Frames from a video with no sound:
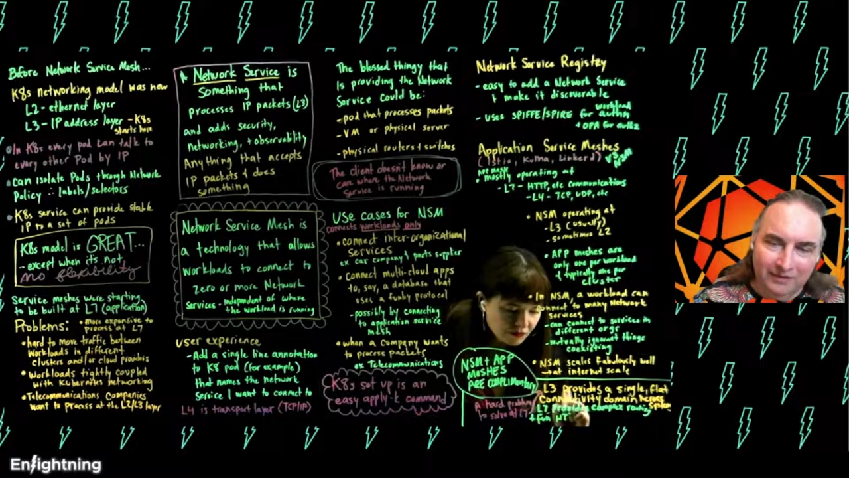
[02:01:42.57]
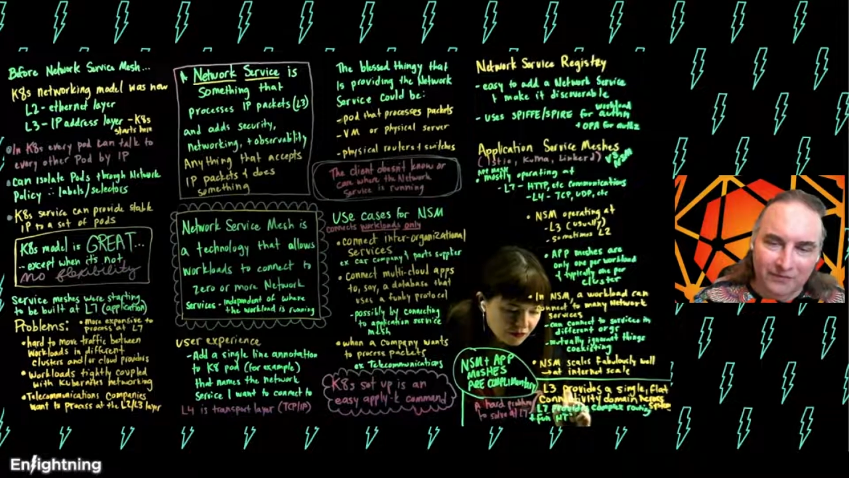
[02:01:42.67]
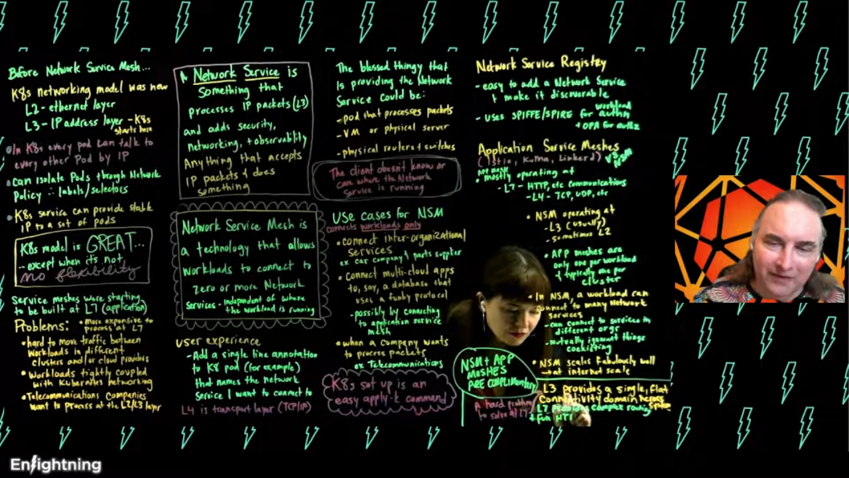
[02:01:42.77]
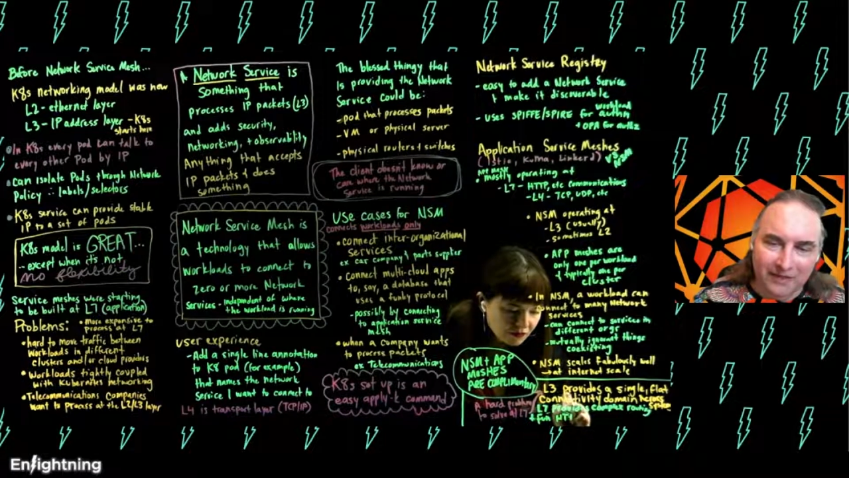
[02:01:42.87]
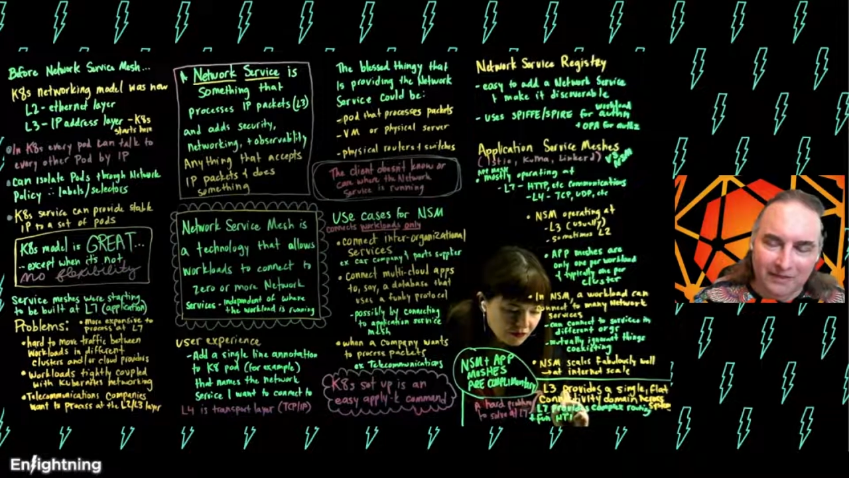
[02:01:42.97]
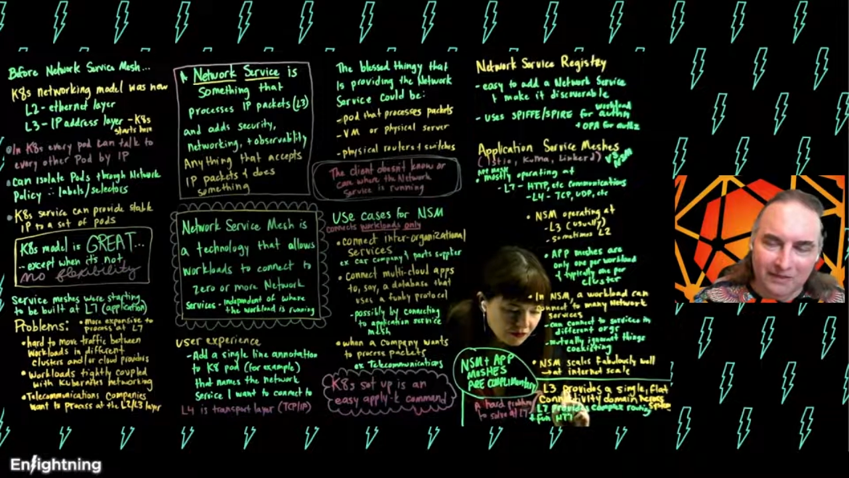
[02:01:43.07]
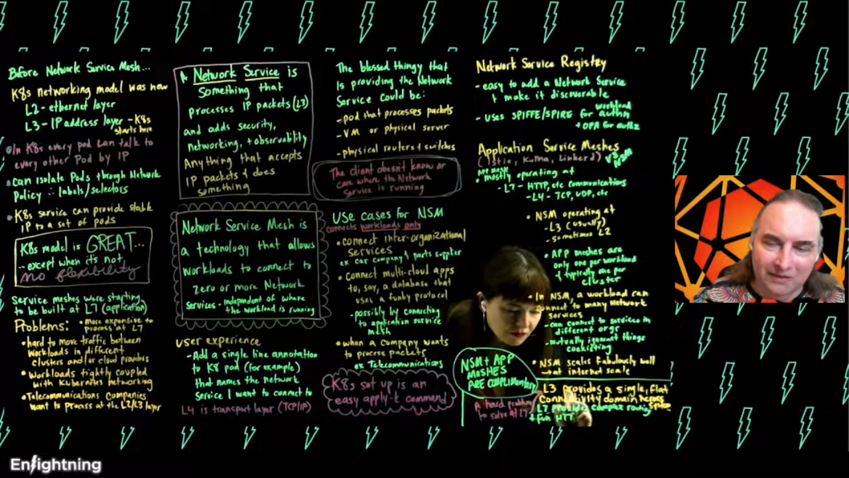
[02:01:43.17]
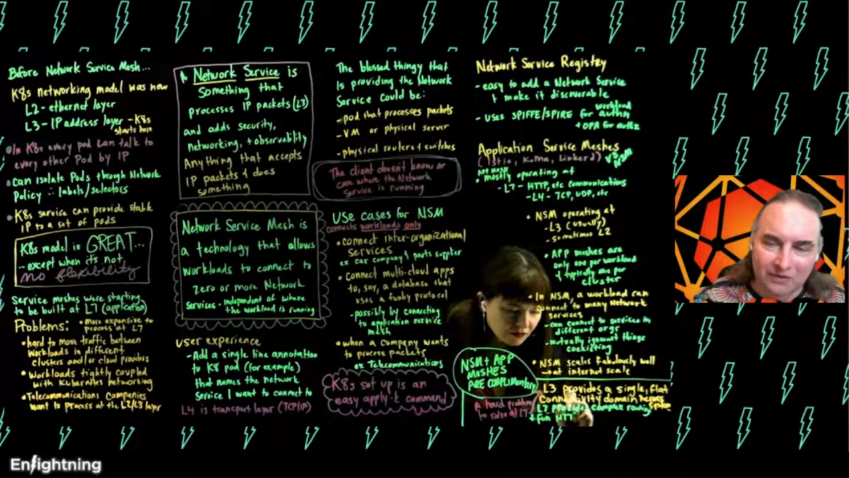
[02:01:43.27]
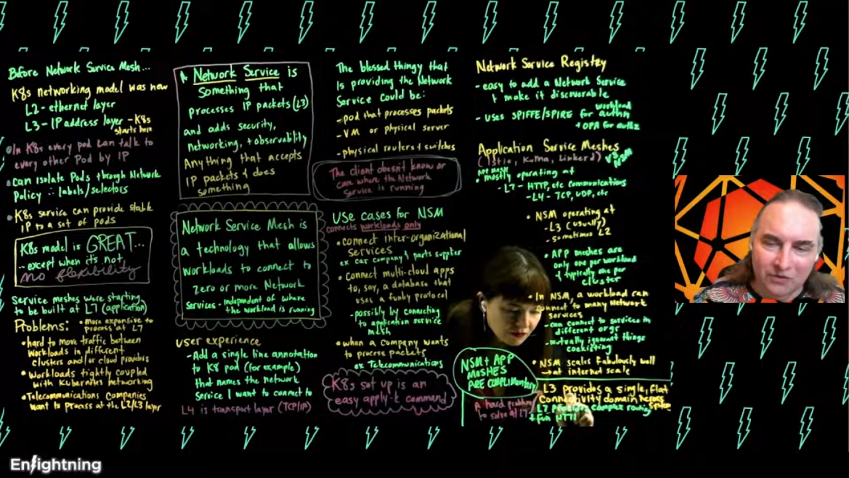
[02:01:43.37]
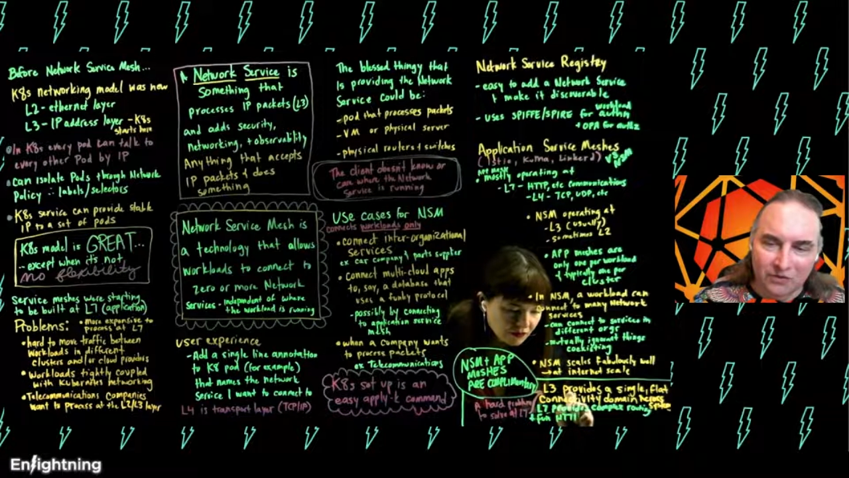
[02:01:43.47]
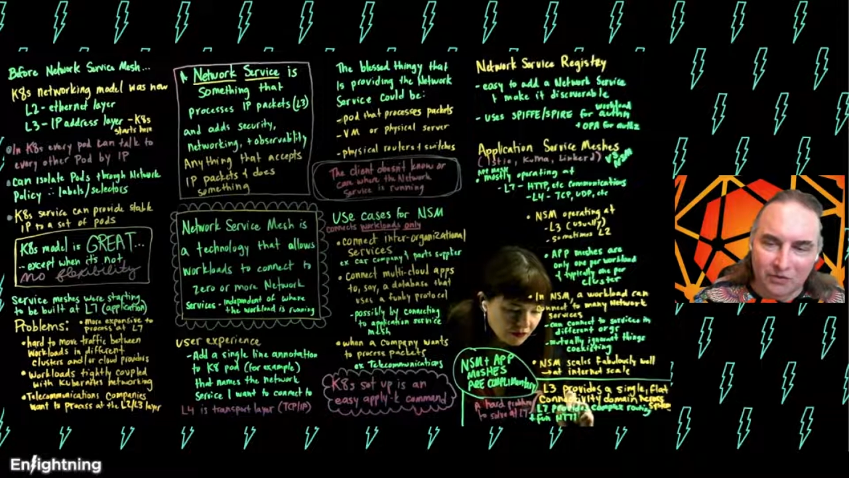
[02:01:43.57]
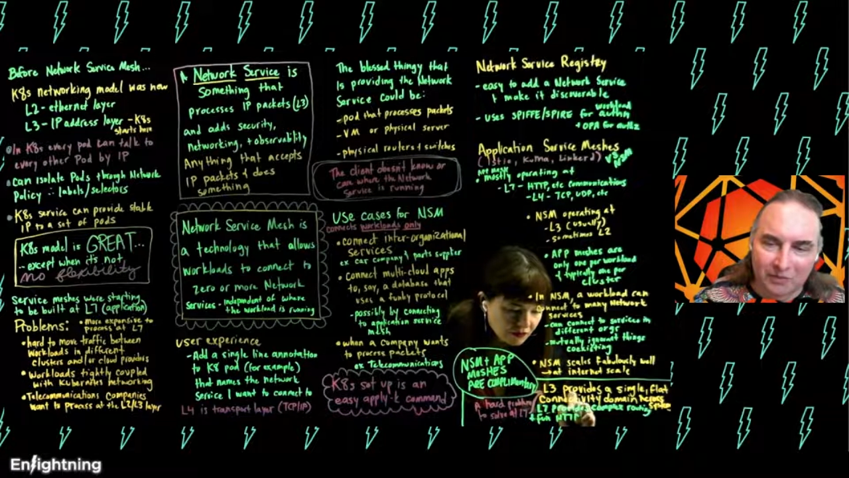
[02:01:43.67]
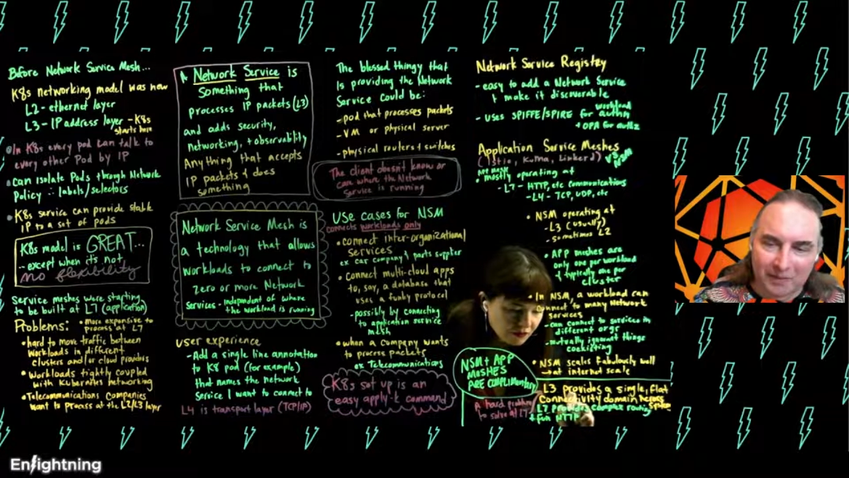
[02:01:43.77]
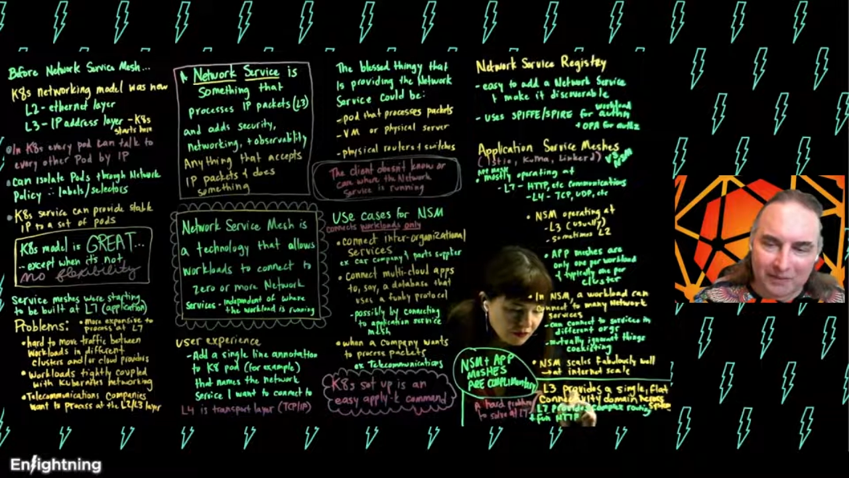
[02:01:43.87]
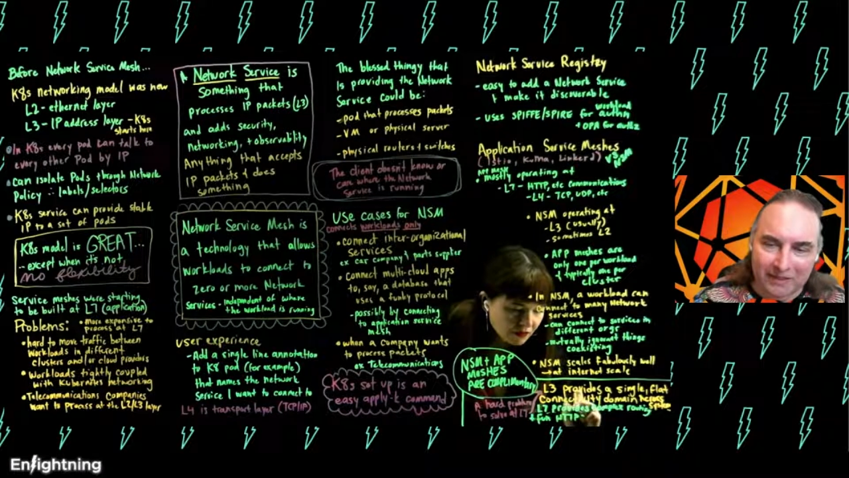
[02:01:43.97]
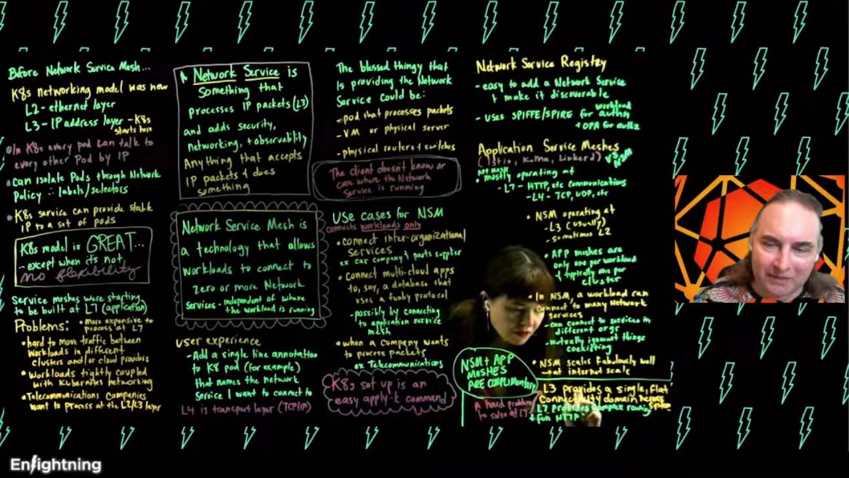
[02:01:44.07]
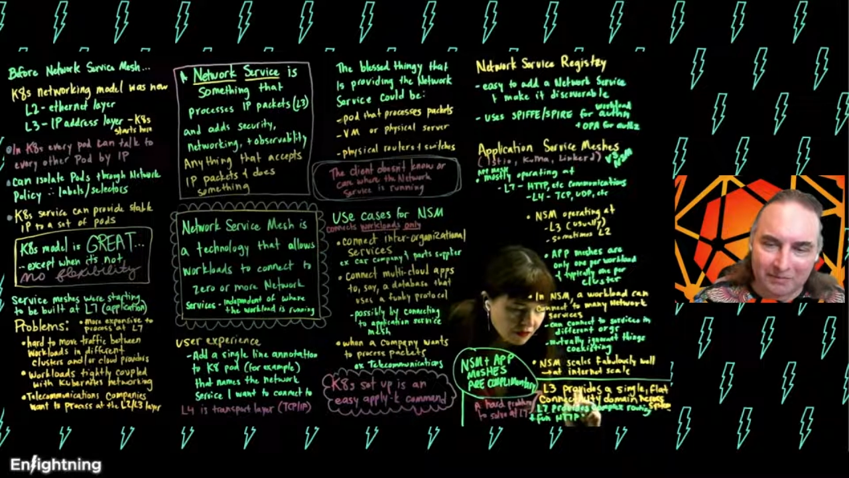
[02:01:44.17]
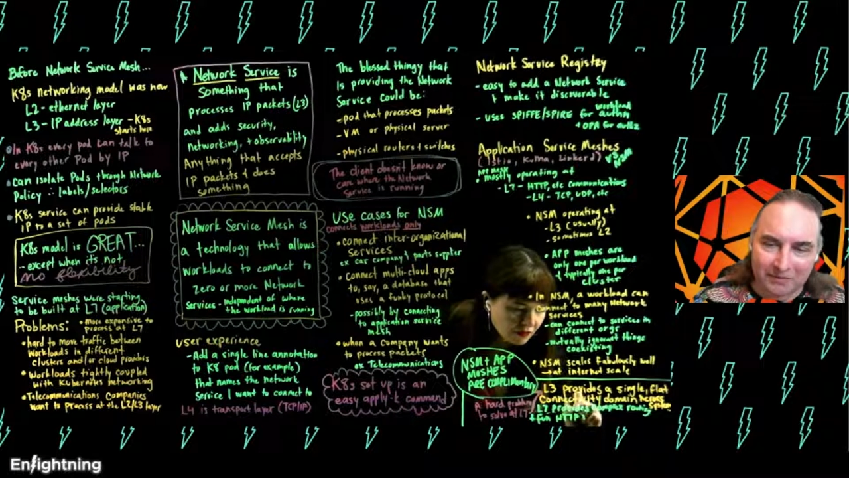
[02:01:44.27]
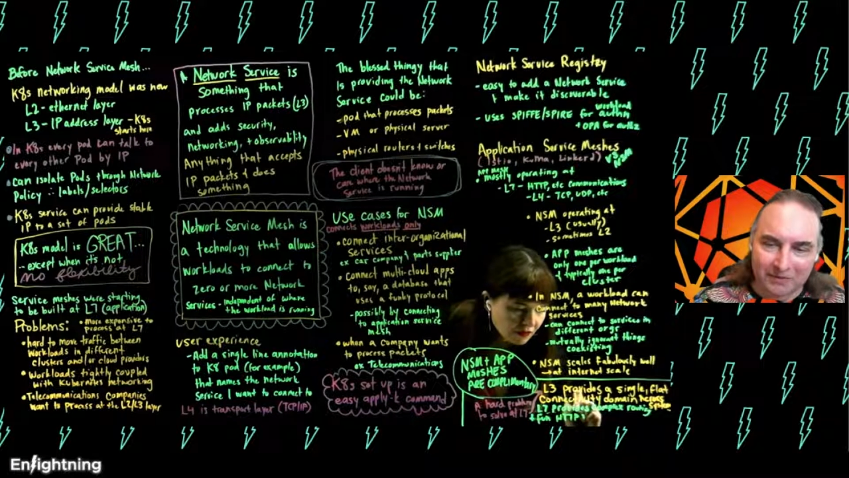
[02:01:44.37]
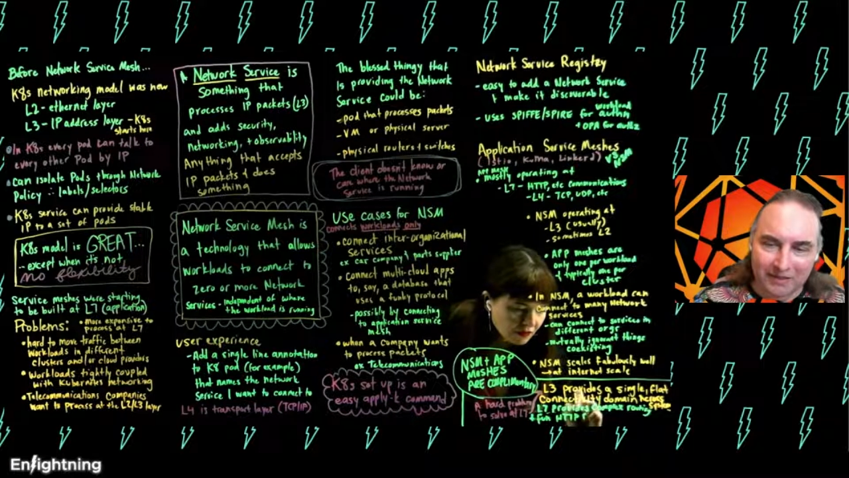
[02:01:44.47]
funny because it screws with people's heads on
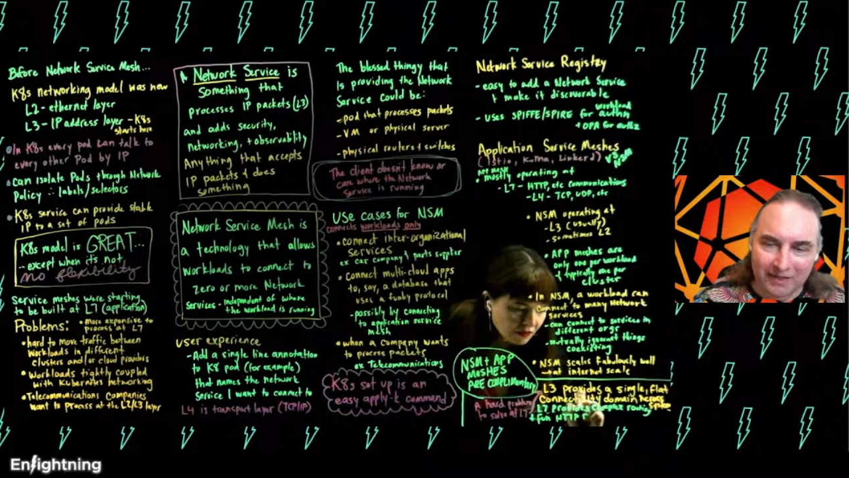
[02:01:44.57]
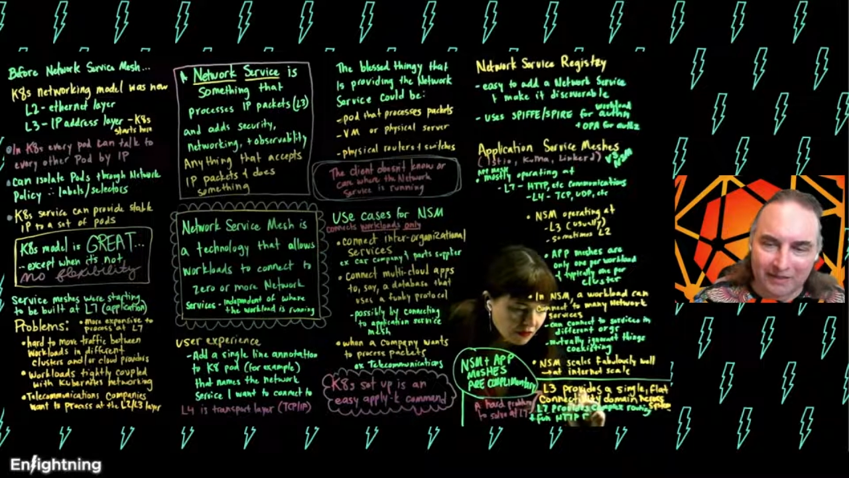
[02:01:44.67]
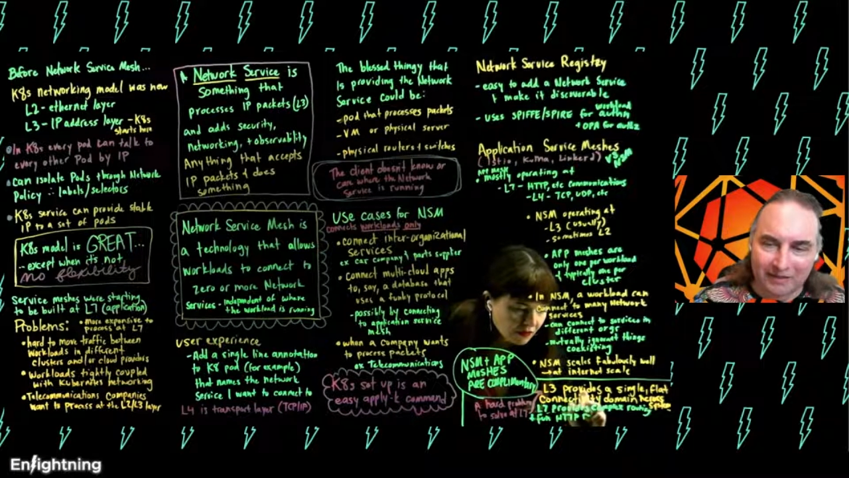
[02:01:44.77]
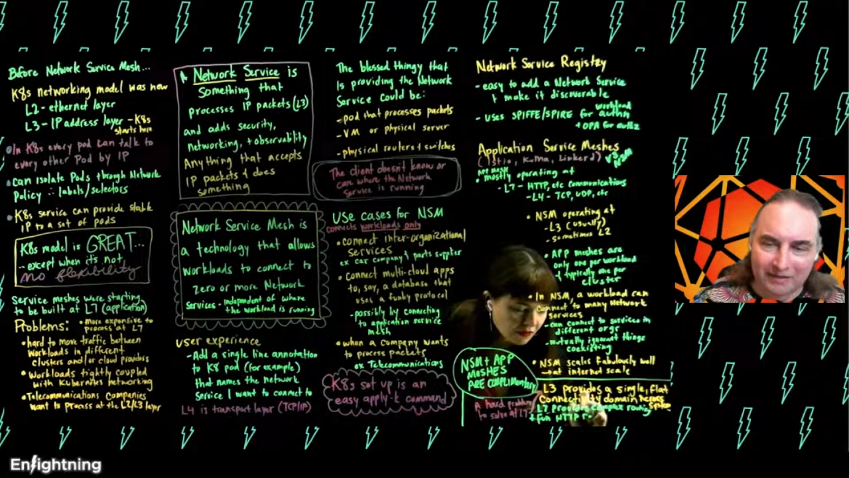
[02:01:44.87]
both sides.